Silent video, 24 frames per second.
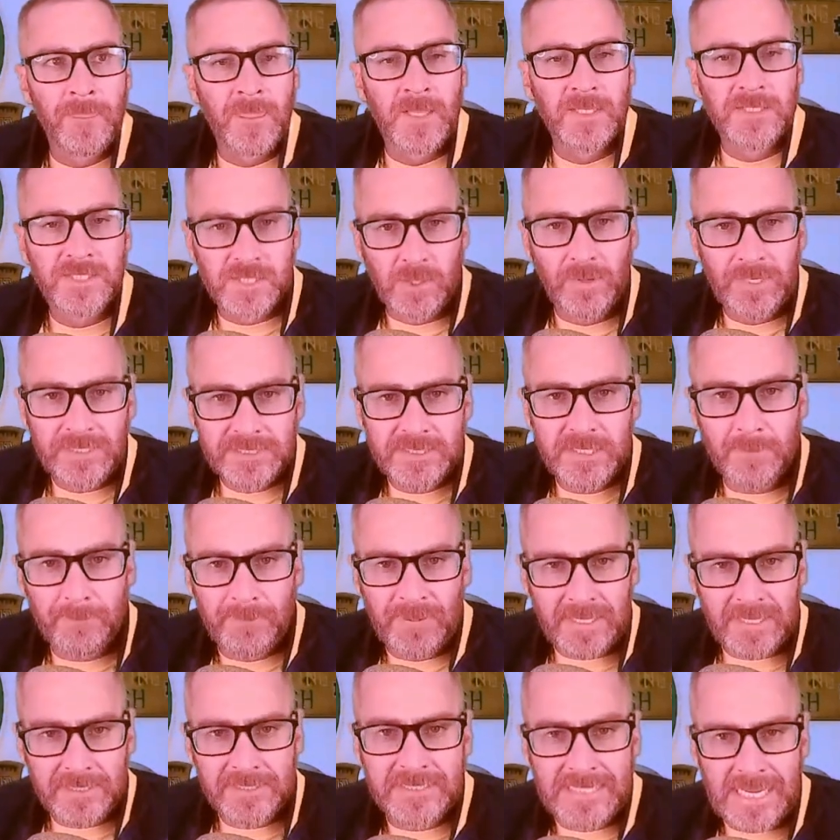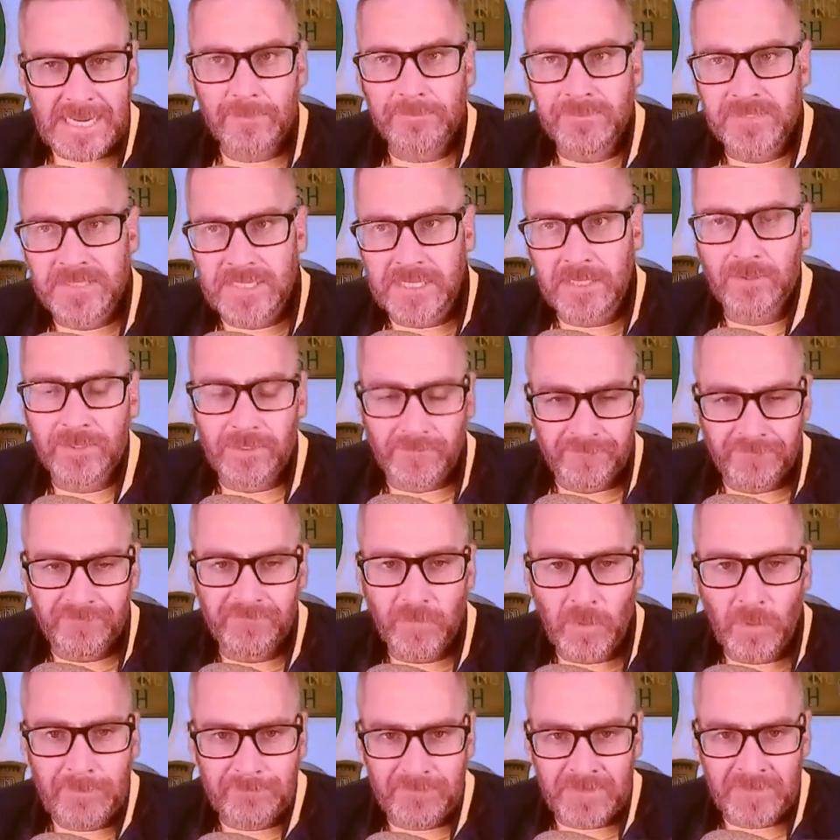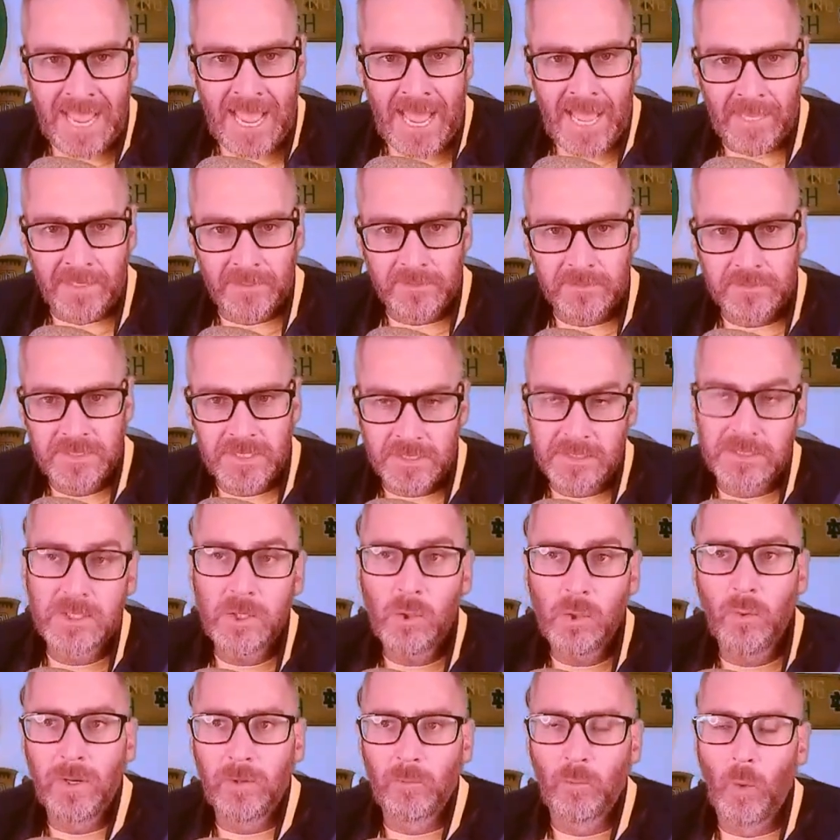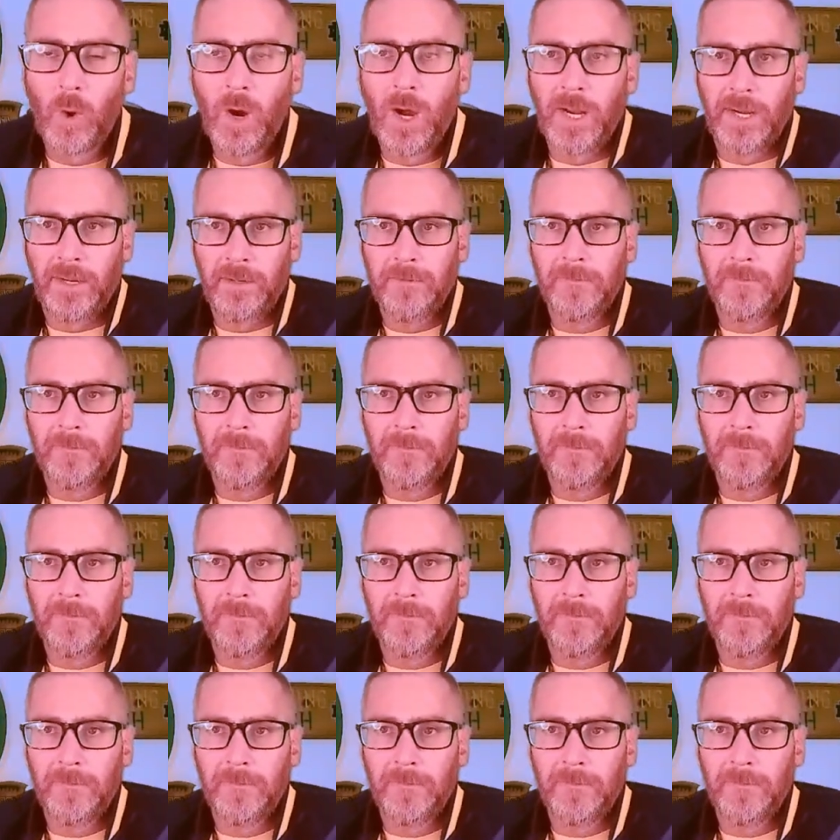So it's a big damn deal to flip that to 2-1.